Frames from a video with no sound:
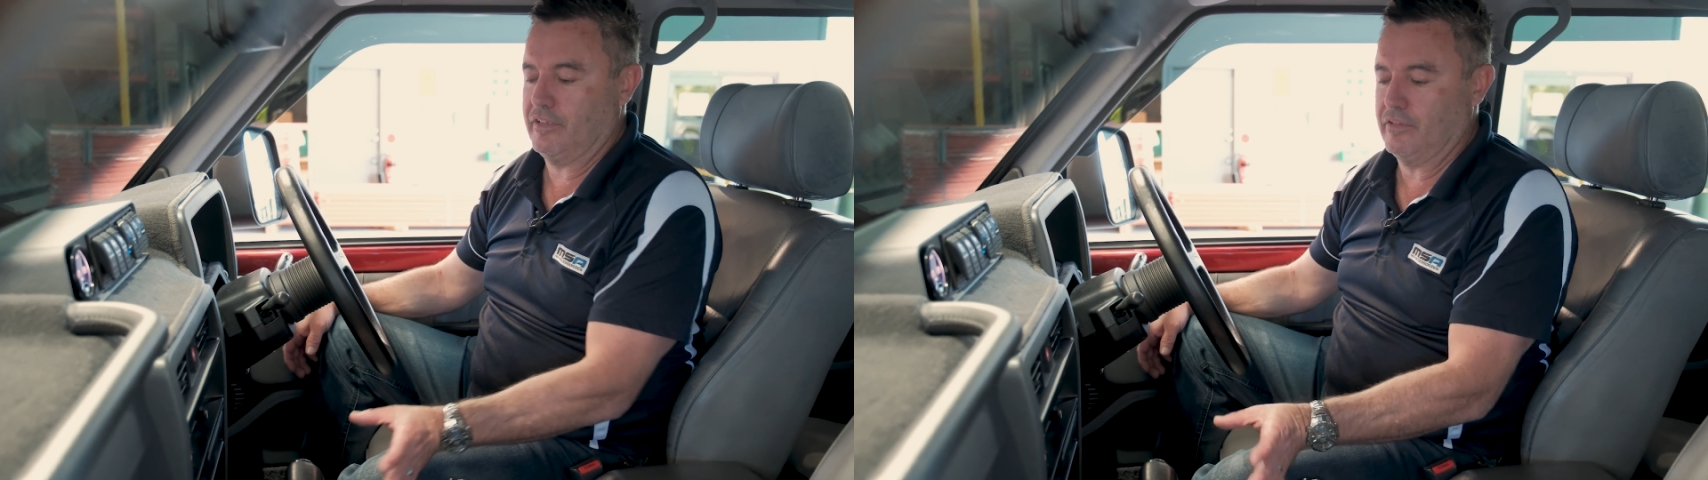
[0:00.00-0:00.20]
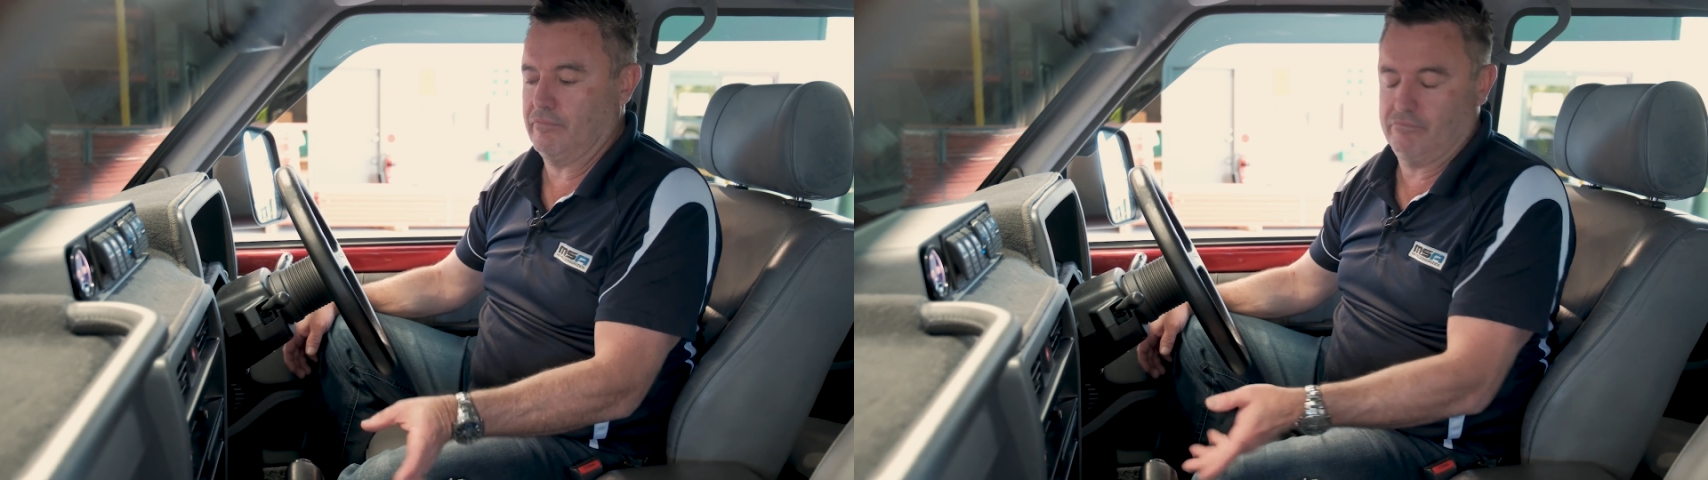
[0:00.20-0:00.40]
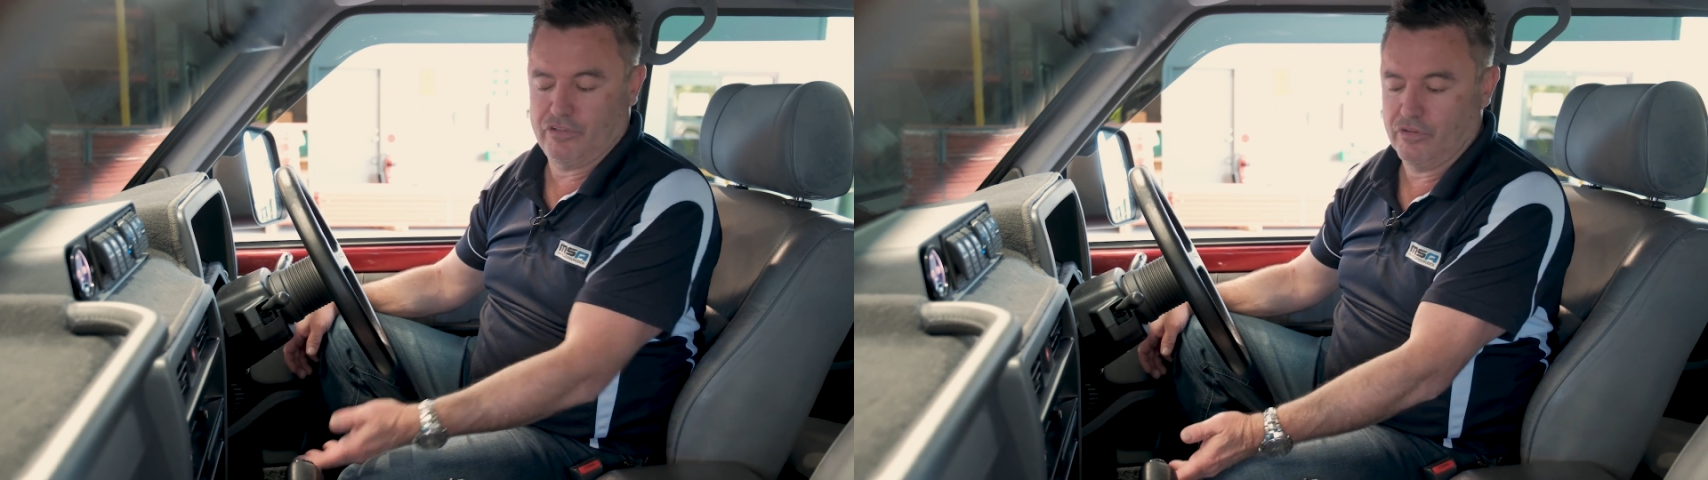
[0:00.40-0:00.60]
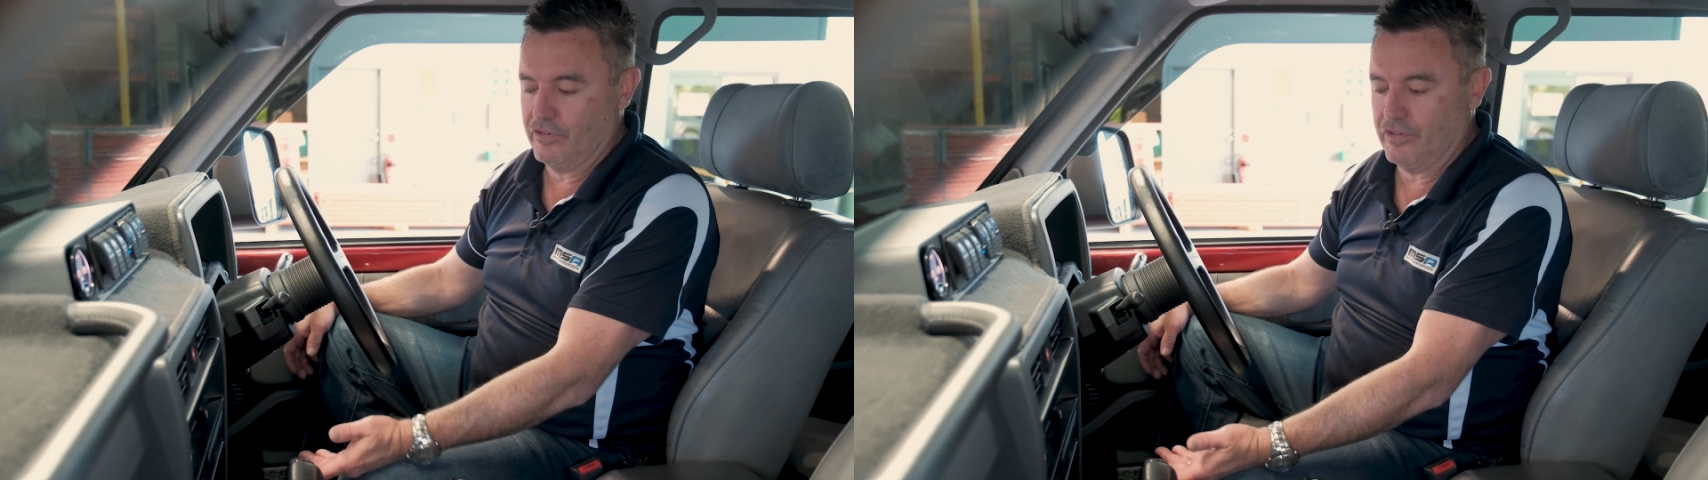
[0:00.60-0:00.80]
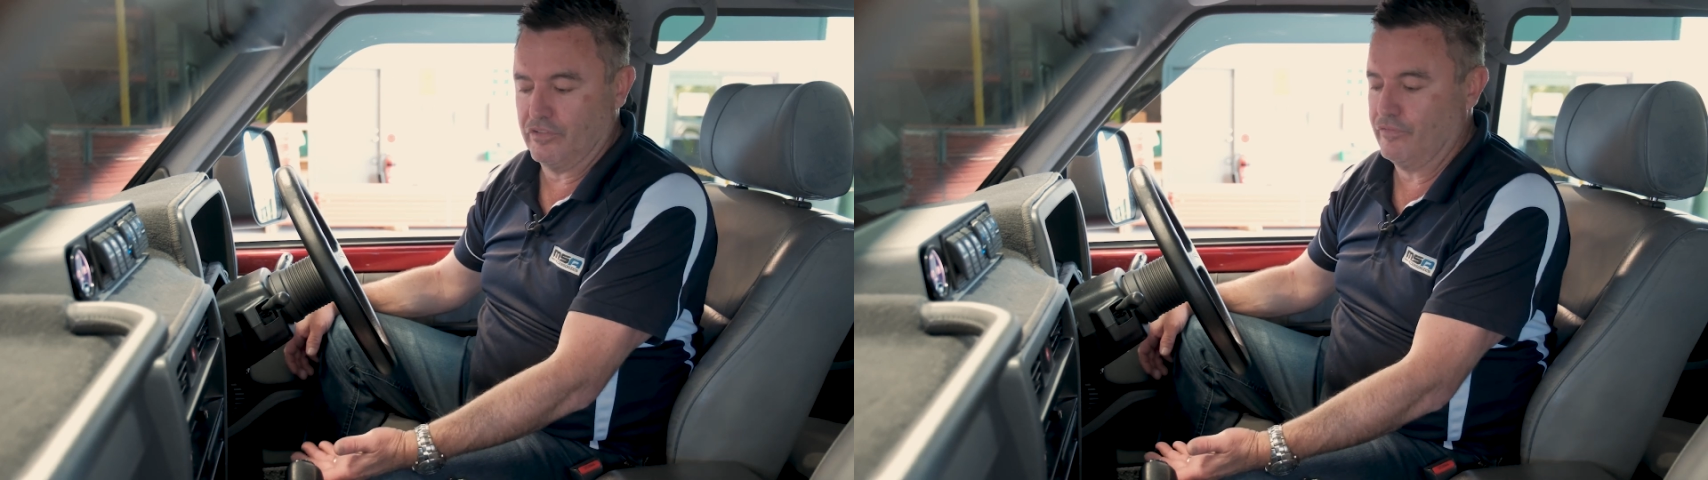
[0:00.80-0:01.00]
He can
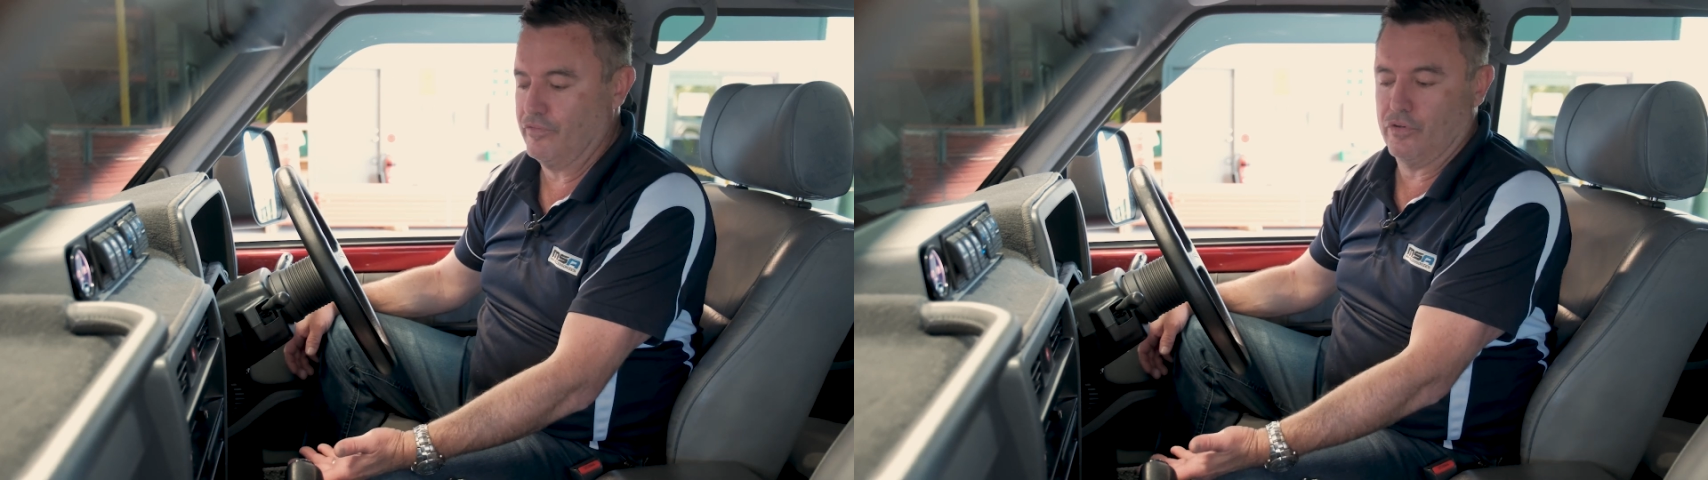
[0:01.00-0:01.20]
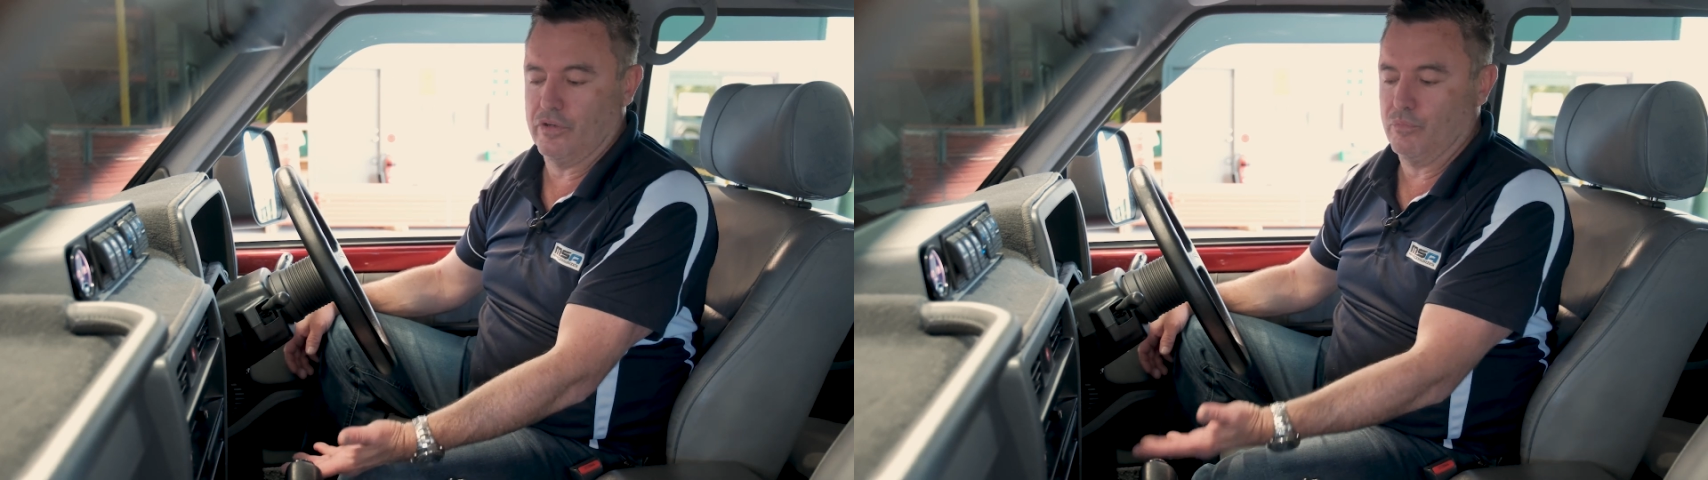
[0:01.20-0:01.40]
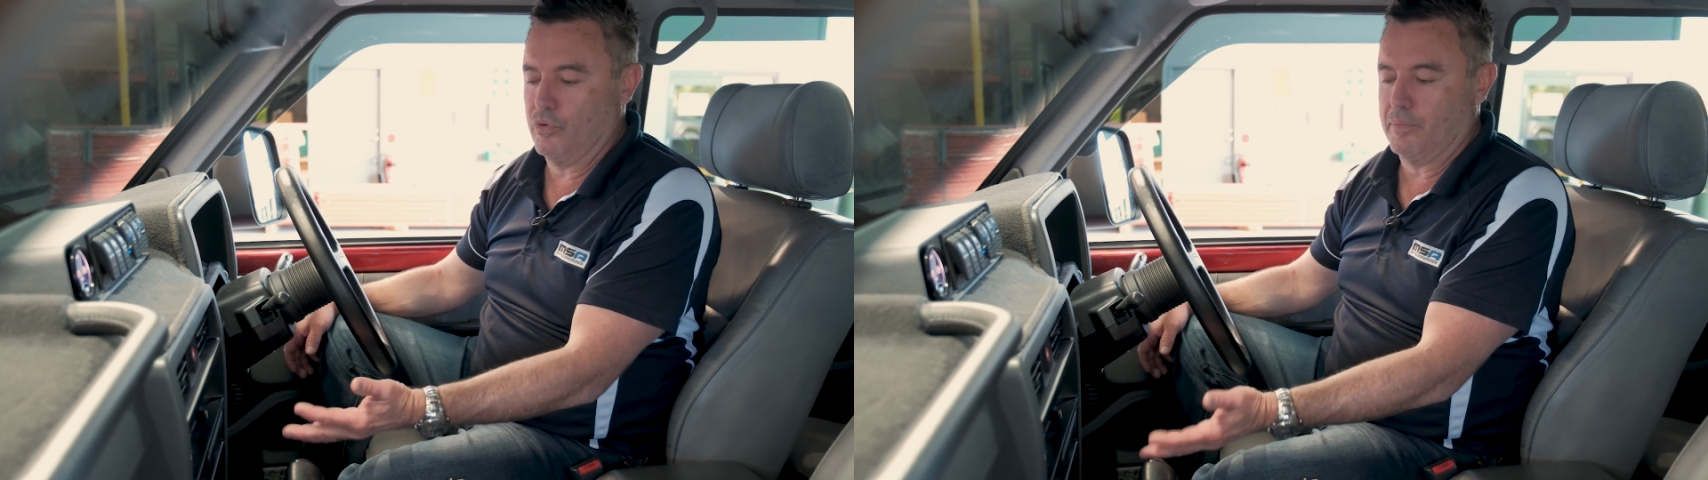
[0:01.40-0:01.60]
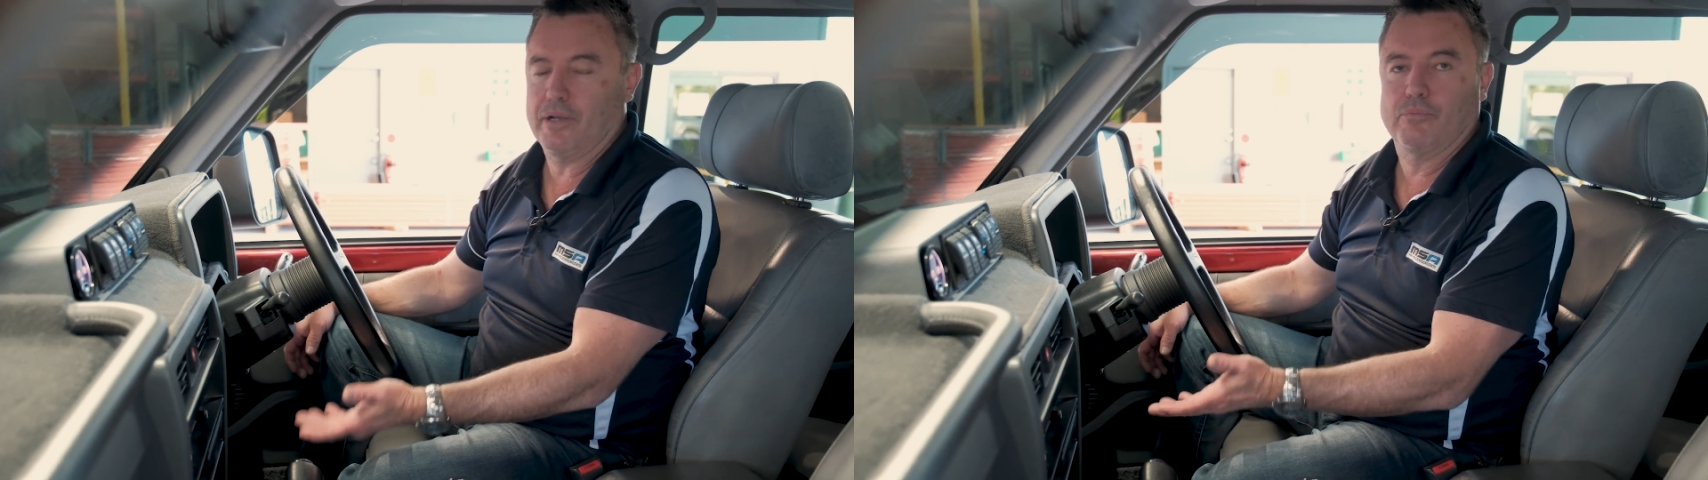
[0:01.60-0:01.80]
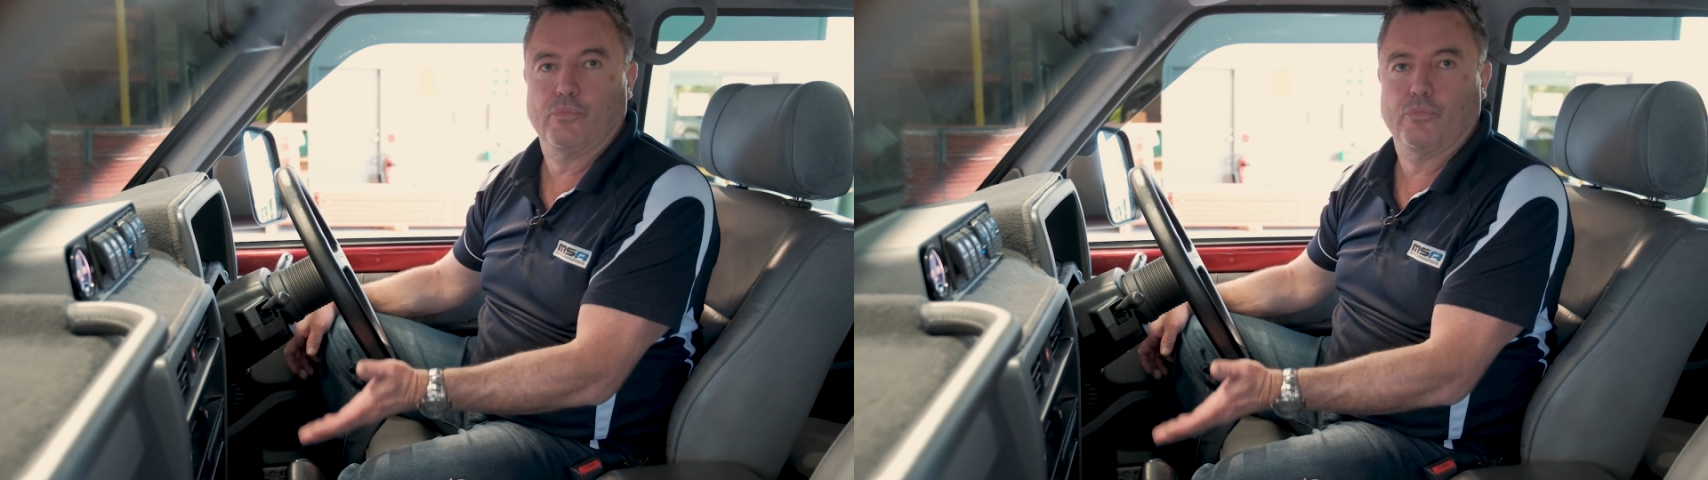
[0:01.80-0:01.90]
turn on his inverter, water pump,